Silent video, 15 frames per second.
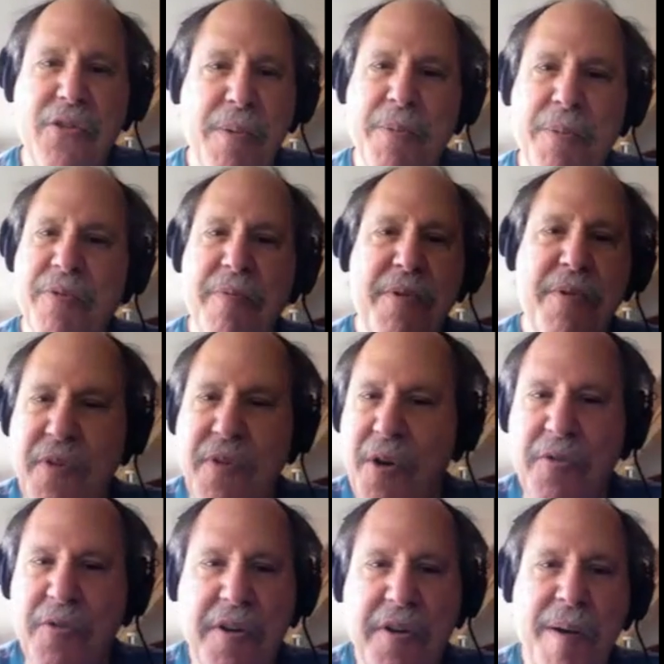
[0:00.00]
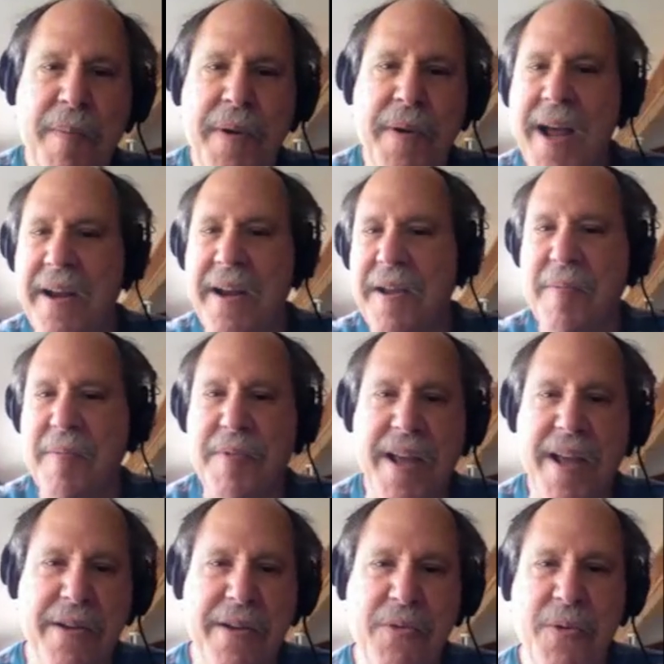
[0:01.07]
Someone from the phone company had to come
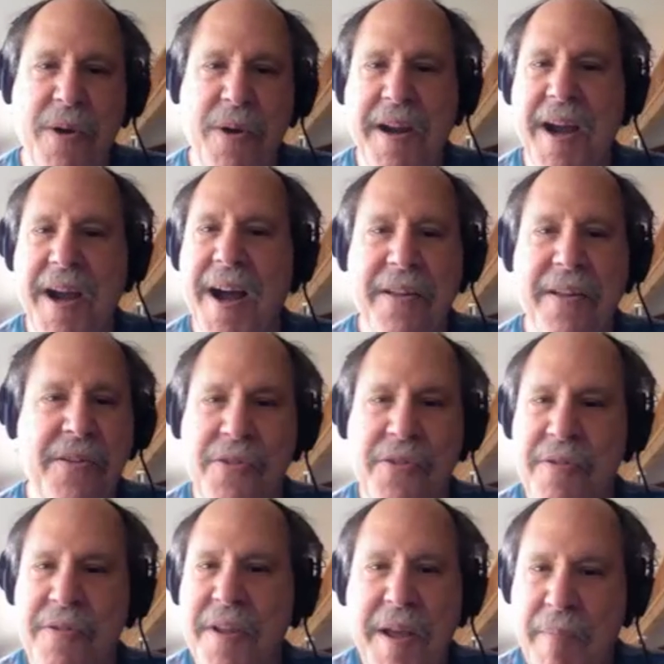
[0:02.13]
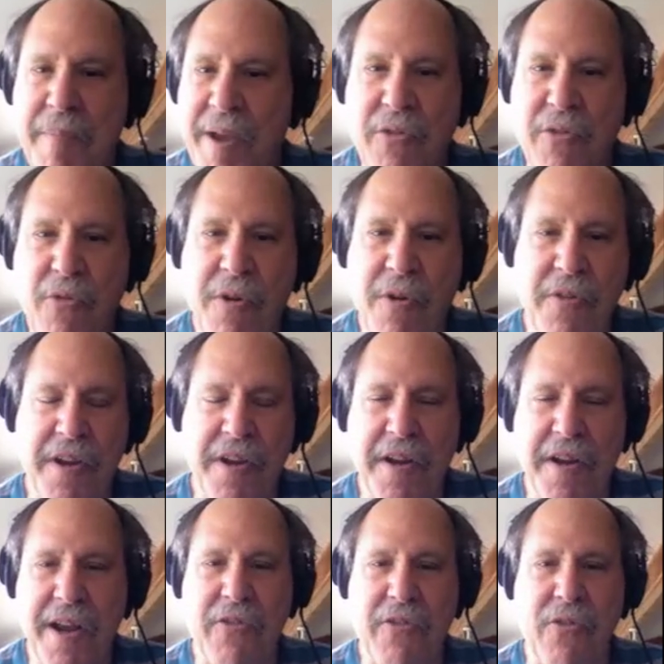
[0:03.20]
down to our cottage and make sure all the
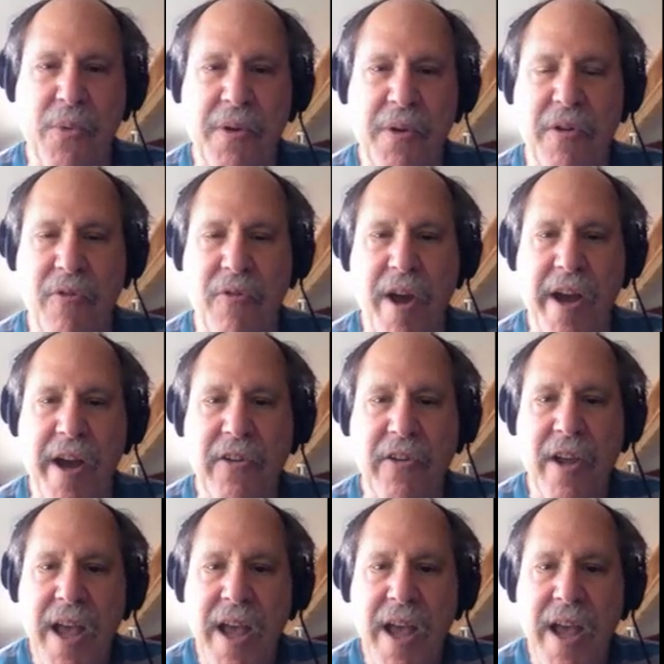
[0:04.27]
connections were correct.